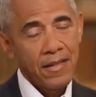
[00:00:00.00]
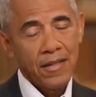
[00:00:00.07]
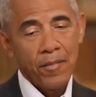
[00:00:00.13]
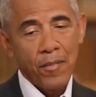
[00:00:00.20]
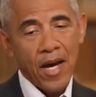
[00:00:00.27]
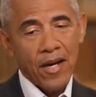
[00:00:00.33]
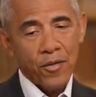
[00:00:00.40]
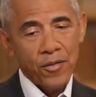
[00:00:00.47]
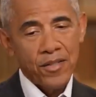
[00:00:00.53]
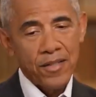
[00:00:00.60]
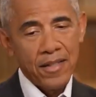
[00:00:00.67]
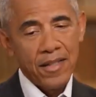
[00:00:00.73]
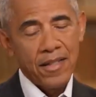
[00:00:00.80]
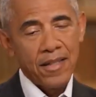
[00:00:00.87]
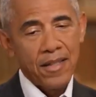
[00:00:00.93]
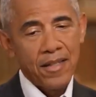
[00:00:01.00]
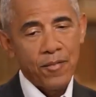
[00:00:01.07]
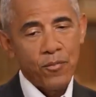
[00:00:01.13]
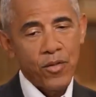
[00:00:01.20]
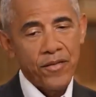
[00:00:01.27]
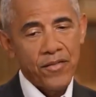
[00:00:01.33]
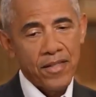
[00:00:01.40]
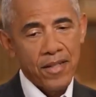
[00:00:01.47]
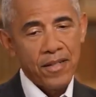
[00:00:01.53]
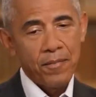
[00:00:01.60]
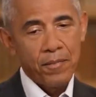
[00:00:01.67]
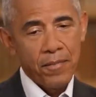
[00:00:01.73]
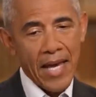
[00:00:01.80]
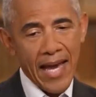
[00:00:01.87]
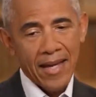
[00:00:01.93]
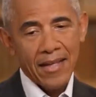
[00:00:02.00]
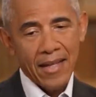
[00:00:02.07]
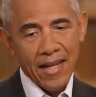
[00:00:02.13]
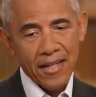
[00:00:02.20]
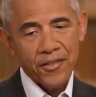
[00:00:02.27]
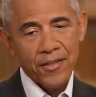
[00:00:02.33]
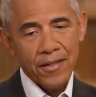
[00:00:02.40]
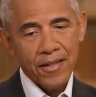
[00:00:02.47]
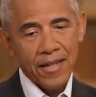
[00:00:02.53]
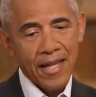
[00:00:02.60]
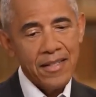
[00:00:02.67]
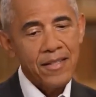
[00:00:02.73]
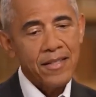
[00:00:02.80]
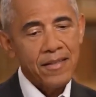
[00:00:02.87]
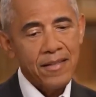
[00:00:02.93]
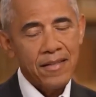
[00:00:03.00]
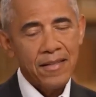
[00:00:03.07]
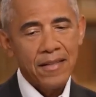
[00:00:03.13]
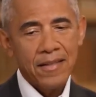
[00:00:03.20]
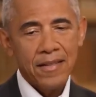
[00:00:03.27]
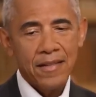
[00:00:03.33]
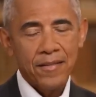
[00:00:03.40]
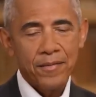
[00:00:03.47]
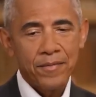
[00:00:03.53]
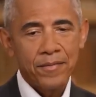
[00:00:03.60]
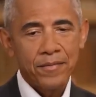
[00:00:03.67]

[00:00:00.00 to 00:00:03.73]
democracy and that we've seen a backlash against uh,